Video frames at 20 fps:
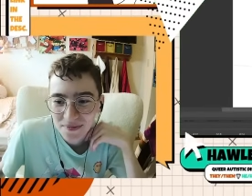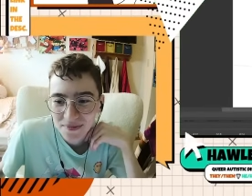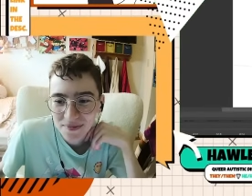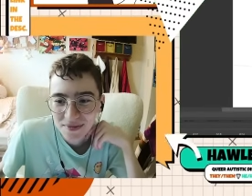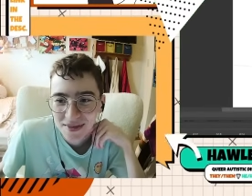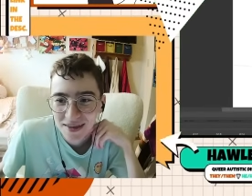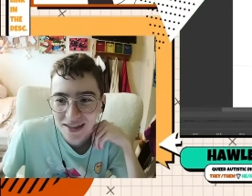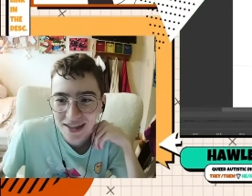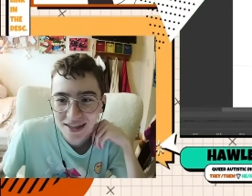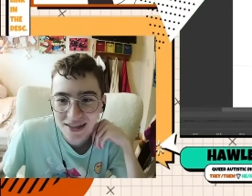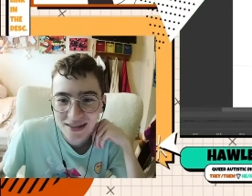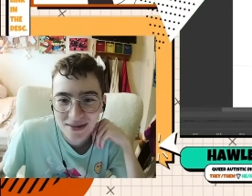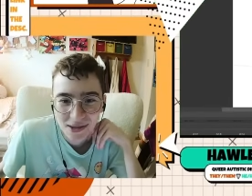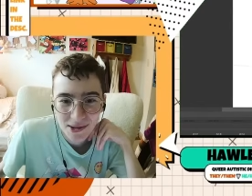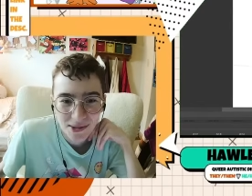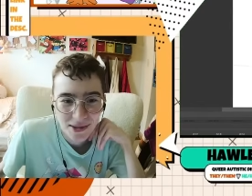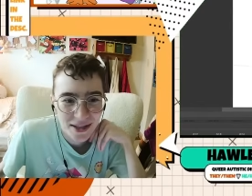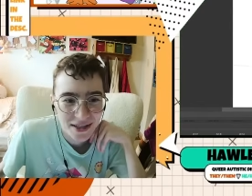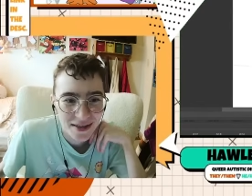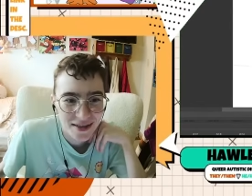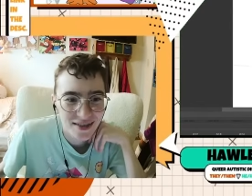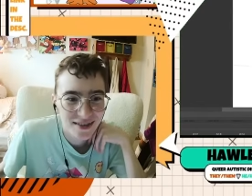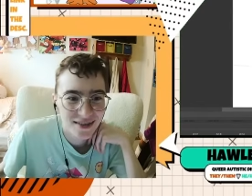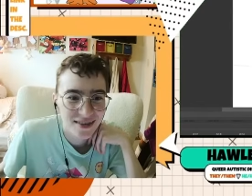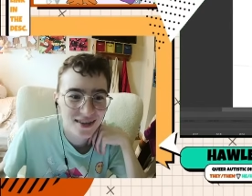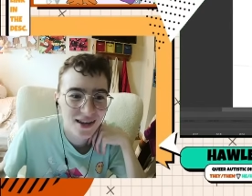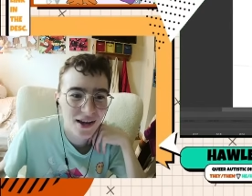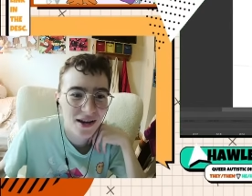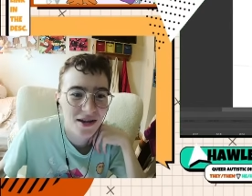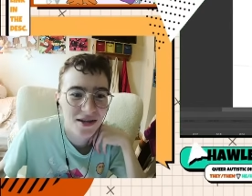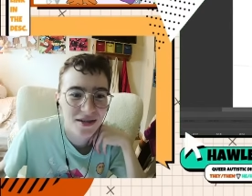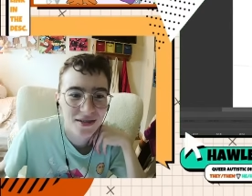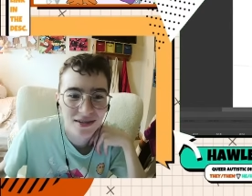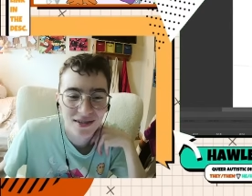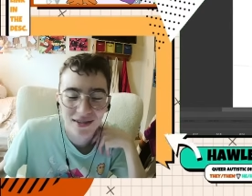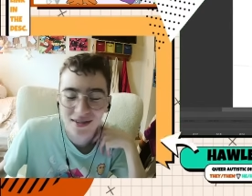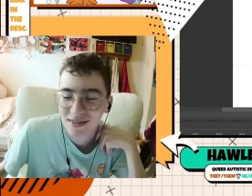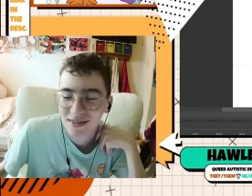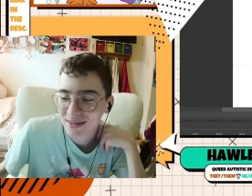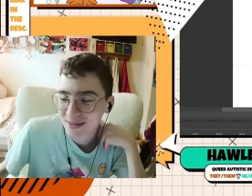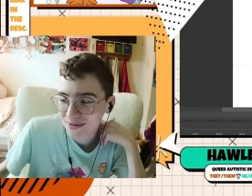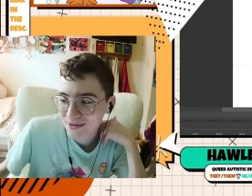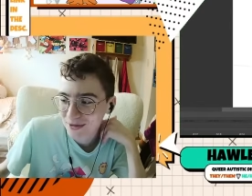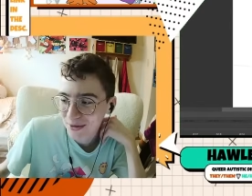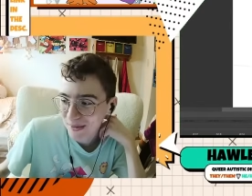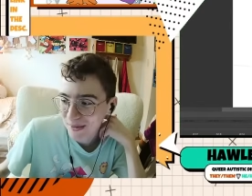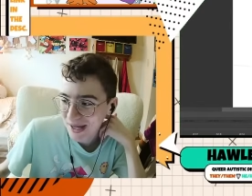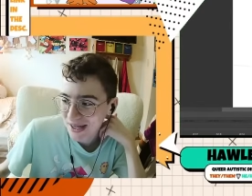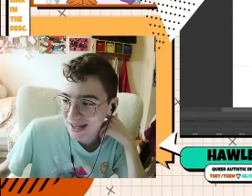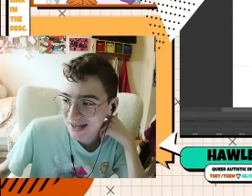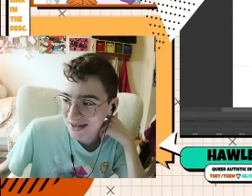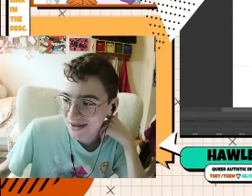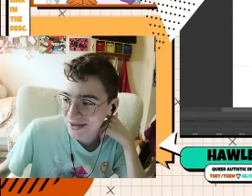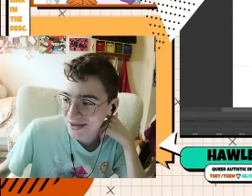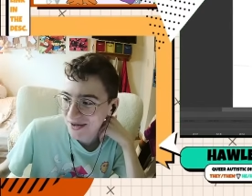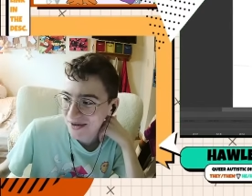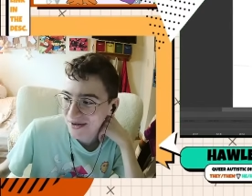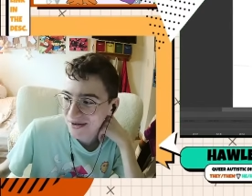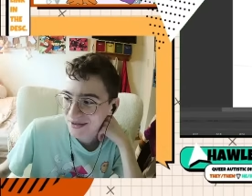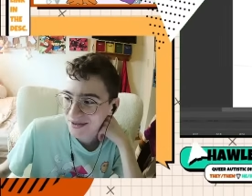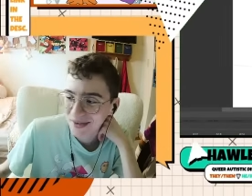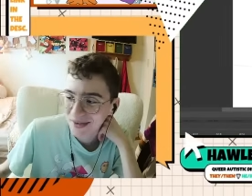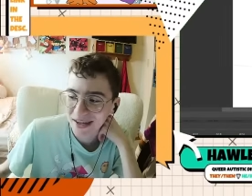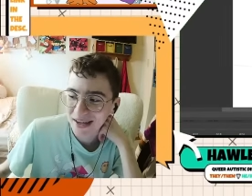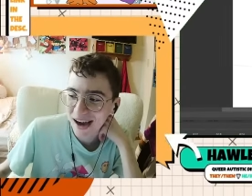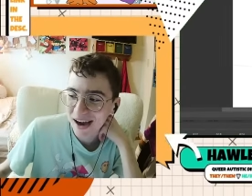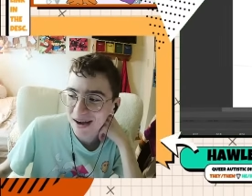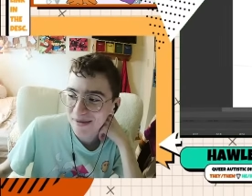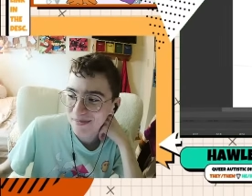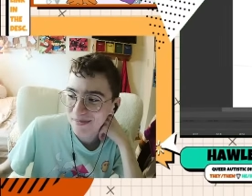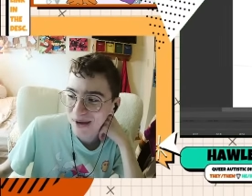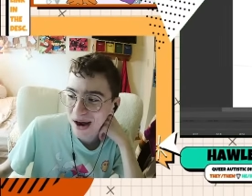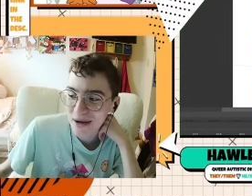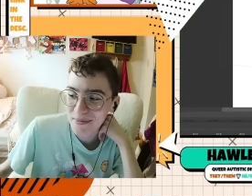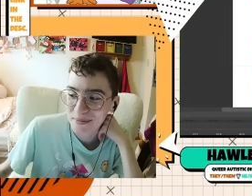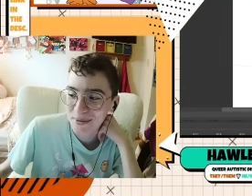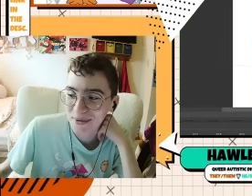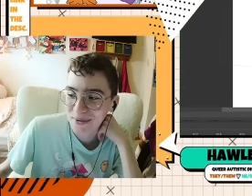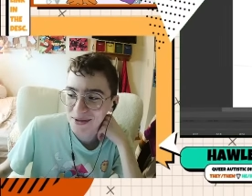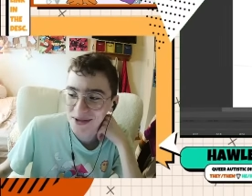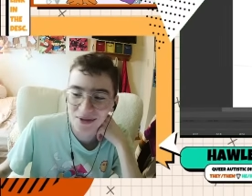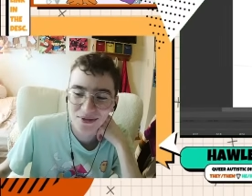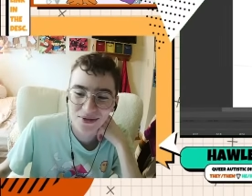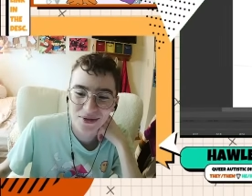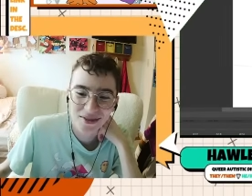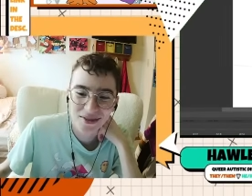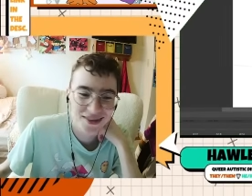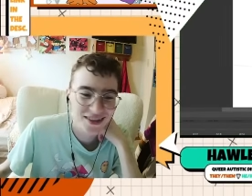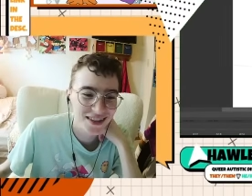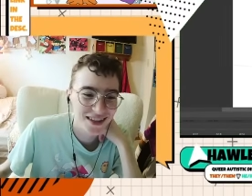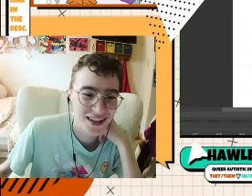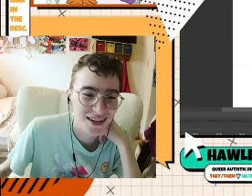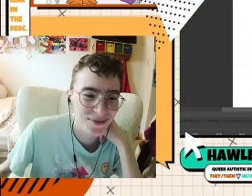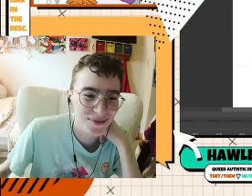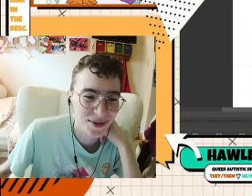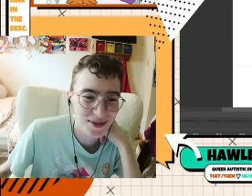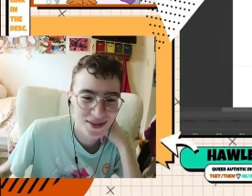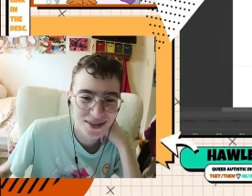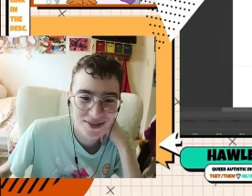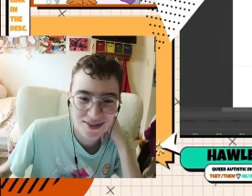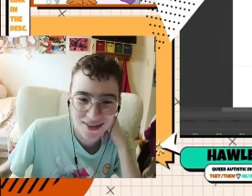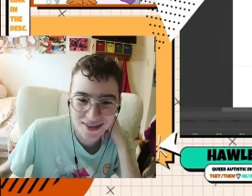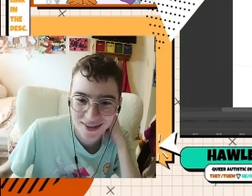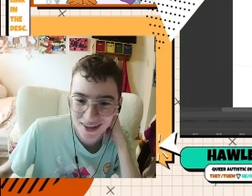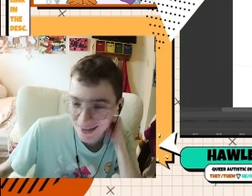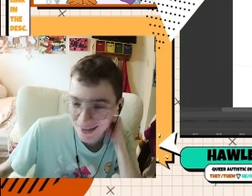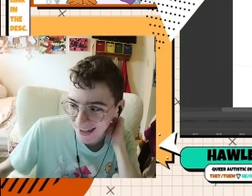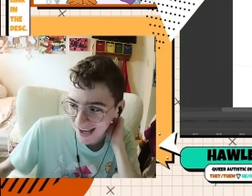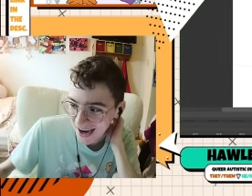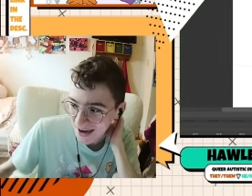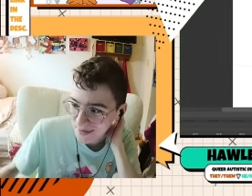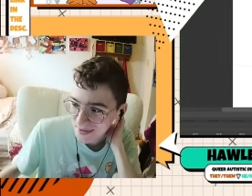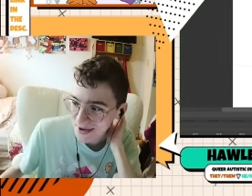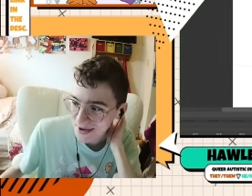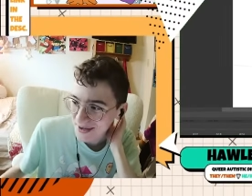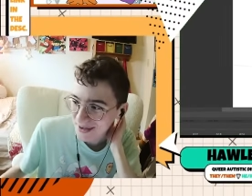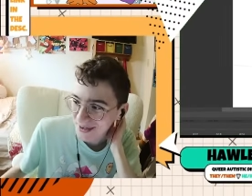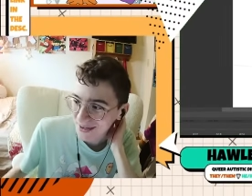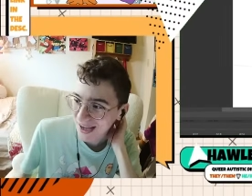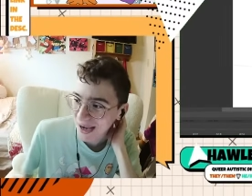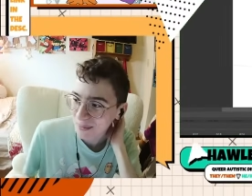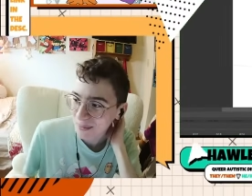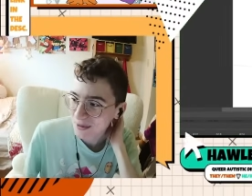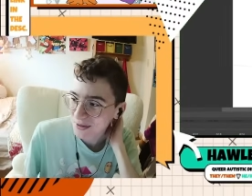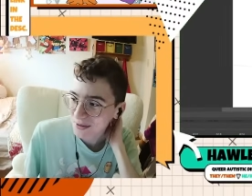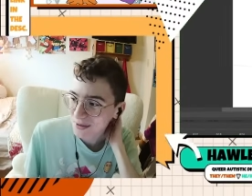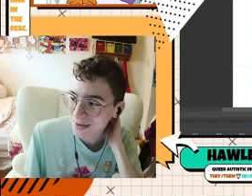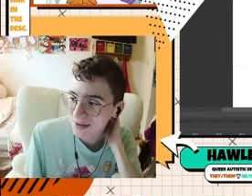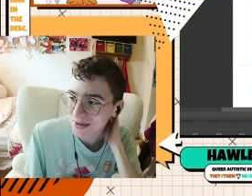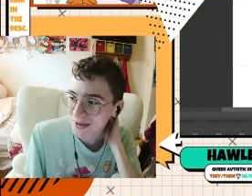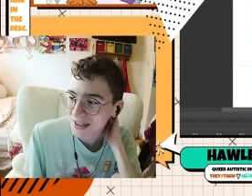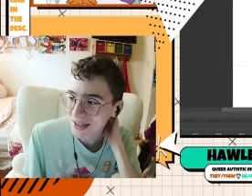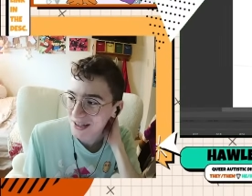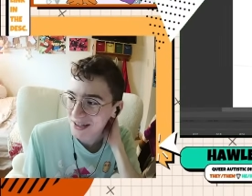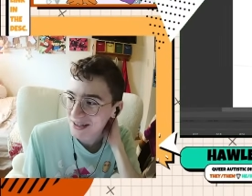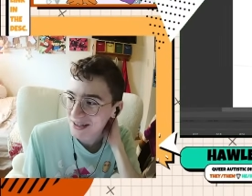getting little hints and signs from like characters. Like I believe Fizzy. I believe it does happen. Absolutely.